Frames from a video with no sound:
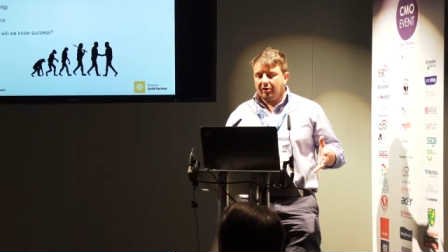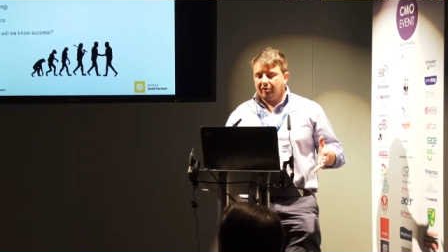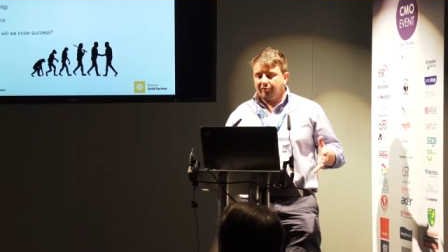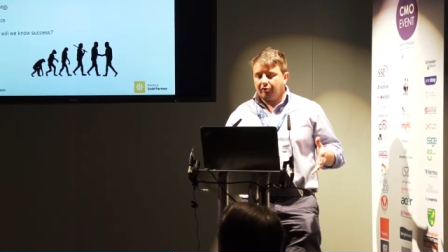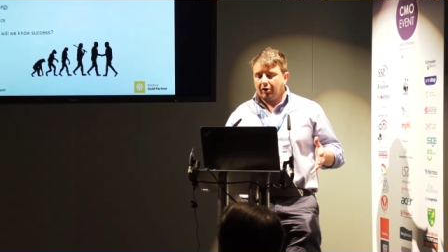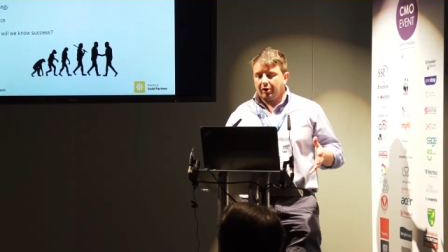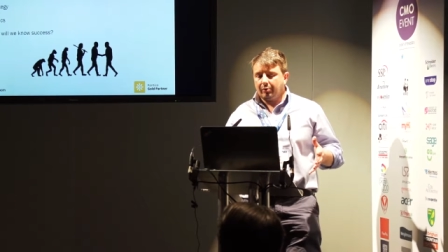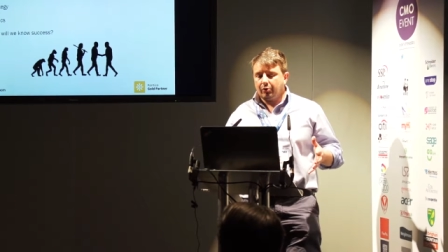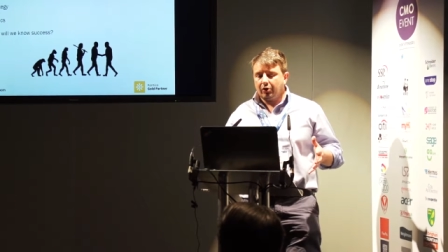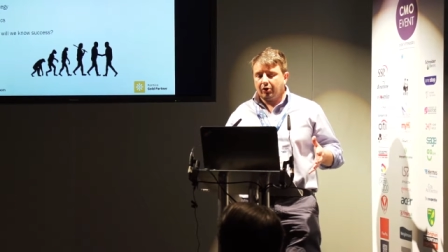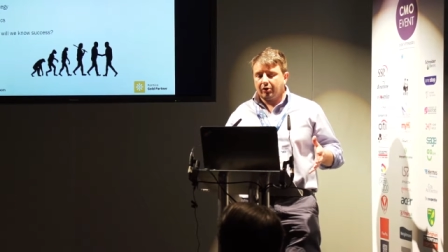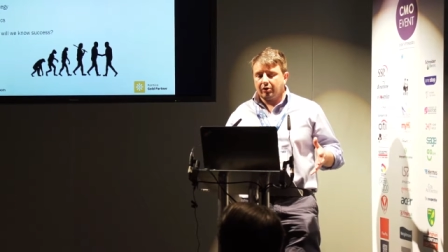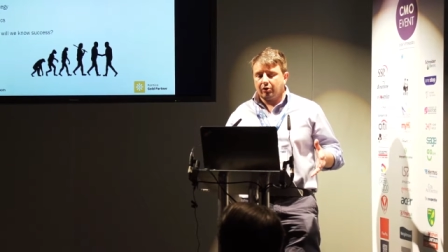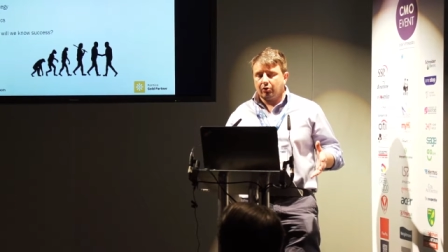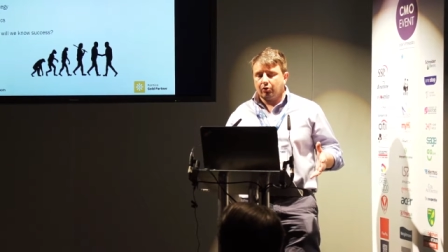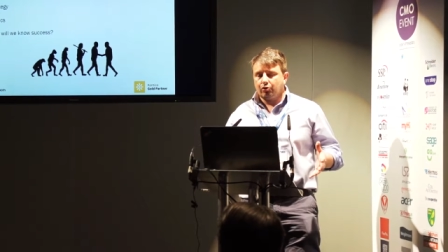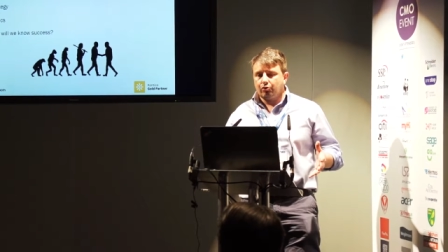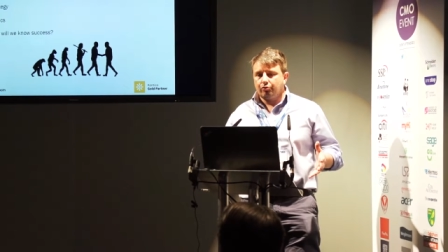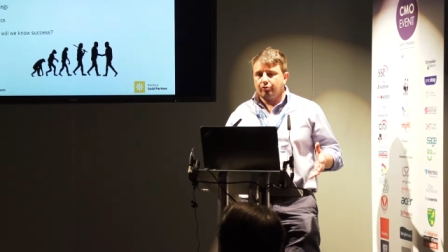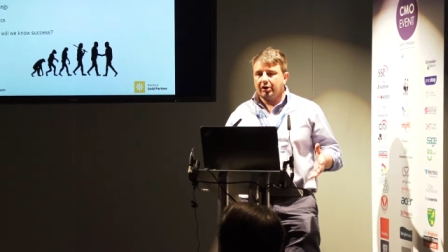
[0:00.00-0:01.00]
a framework that
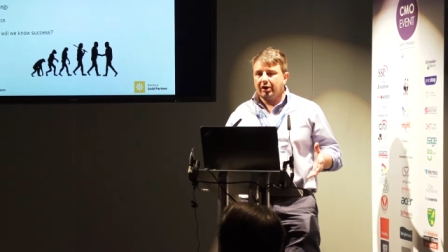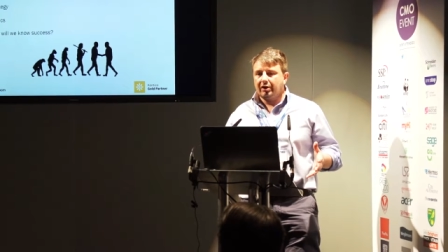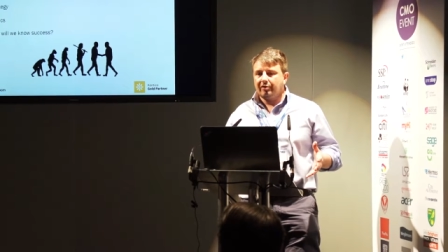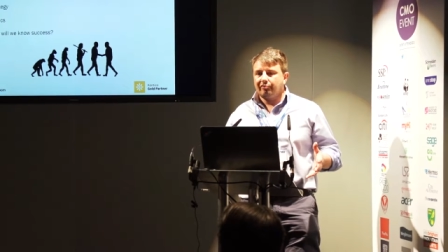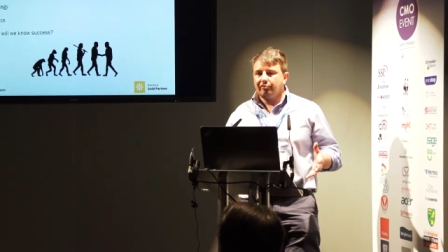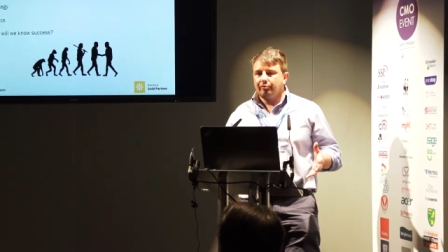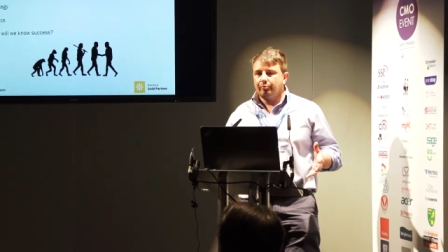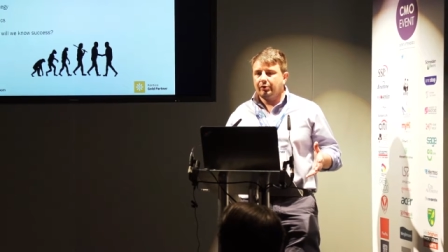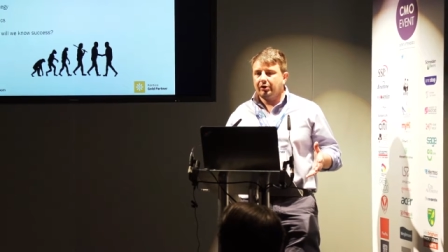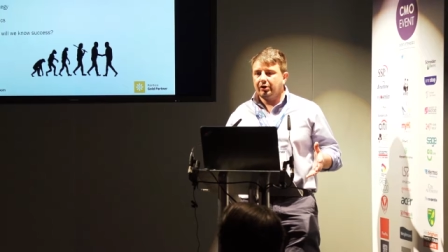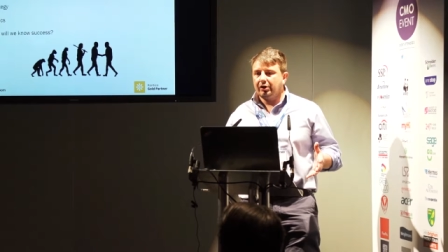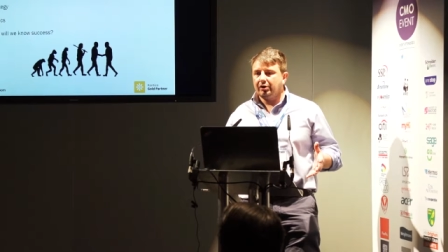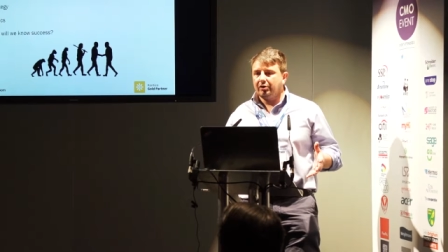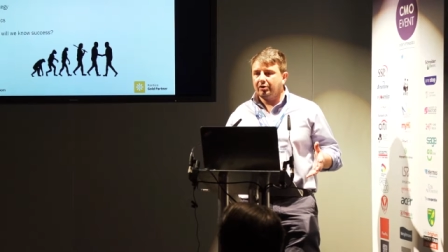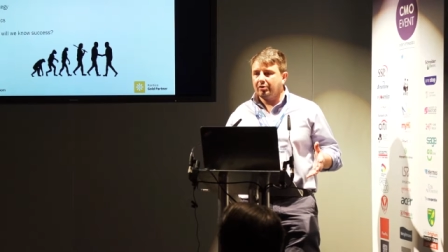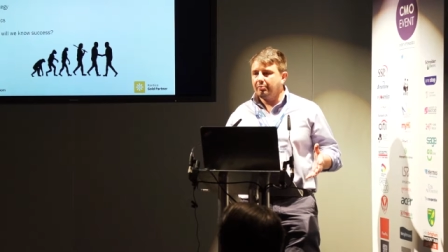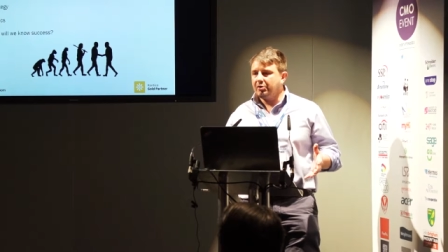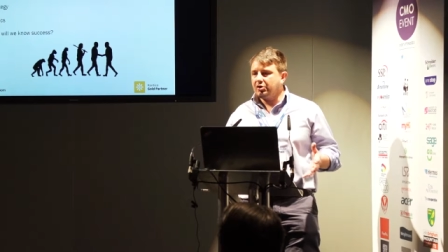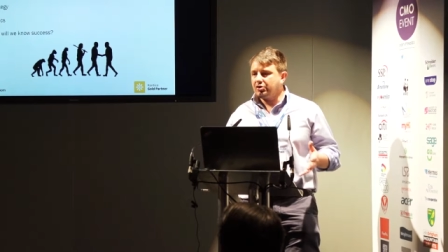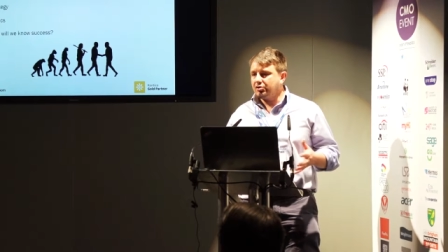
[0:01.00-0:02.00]
you'll create from the,
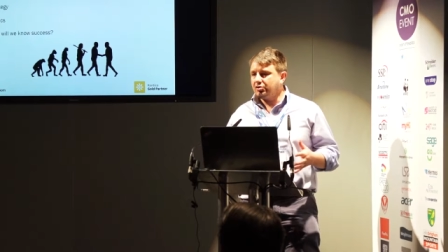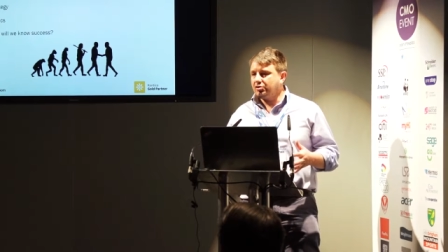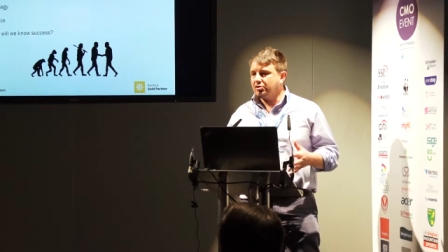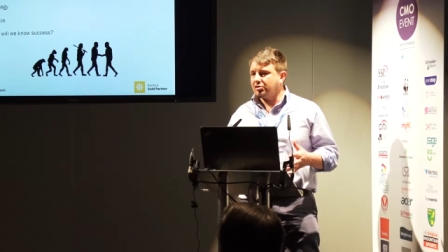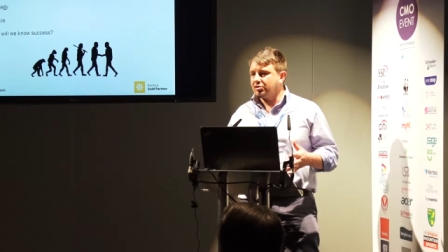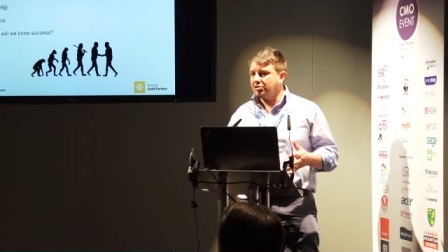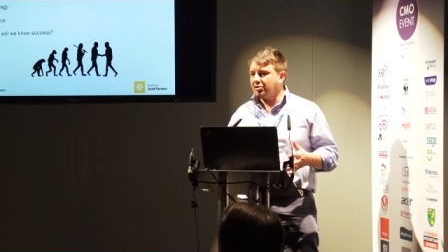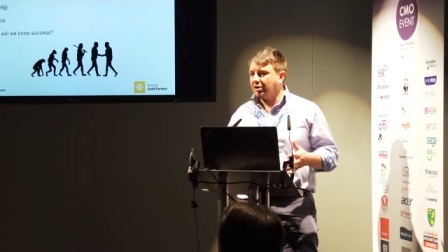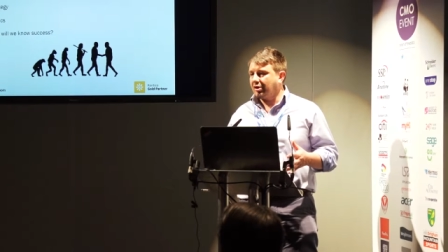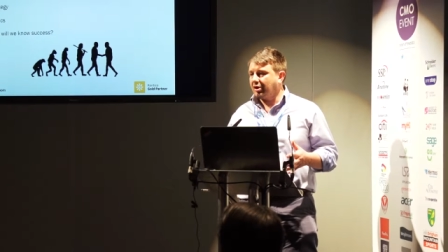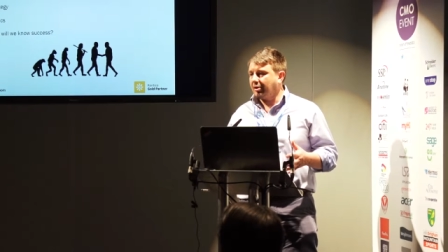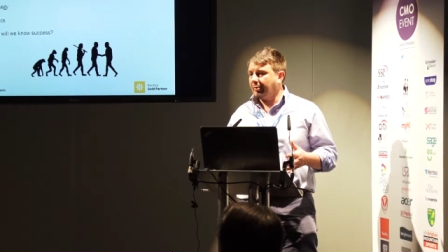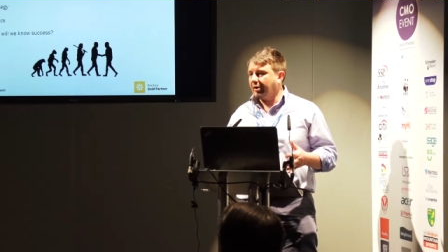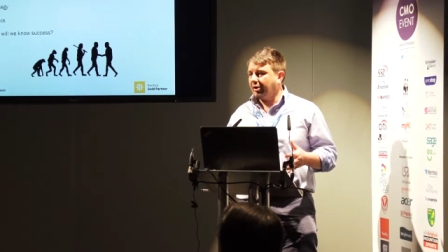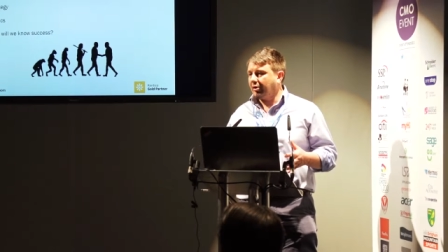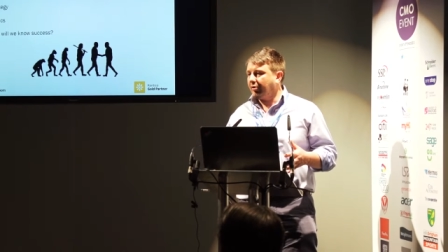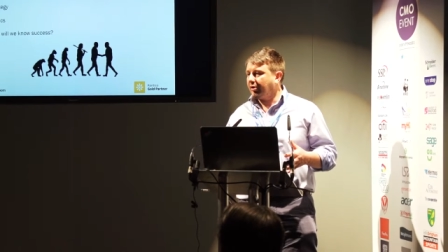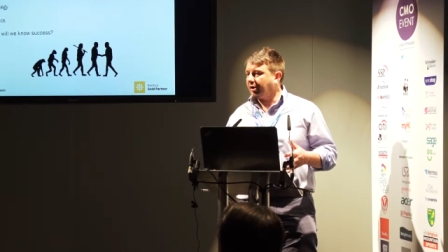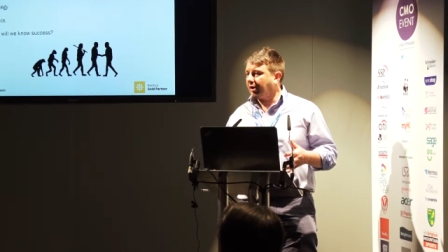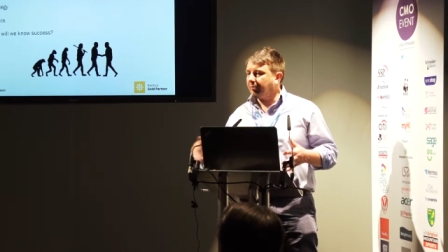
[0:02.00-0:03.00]
the mission to think
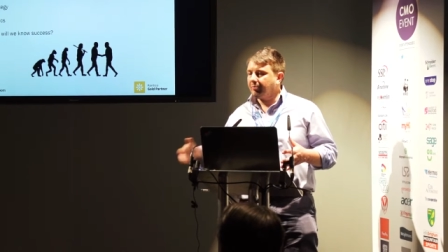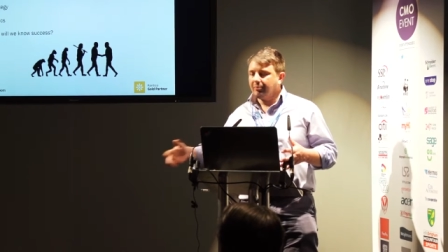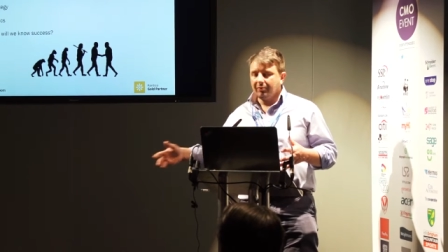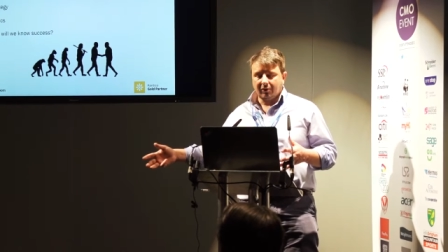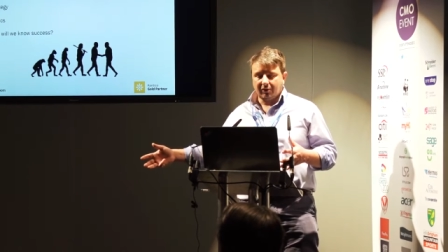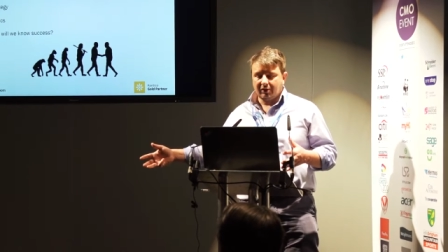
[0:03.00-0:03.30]
about, okay,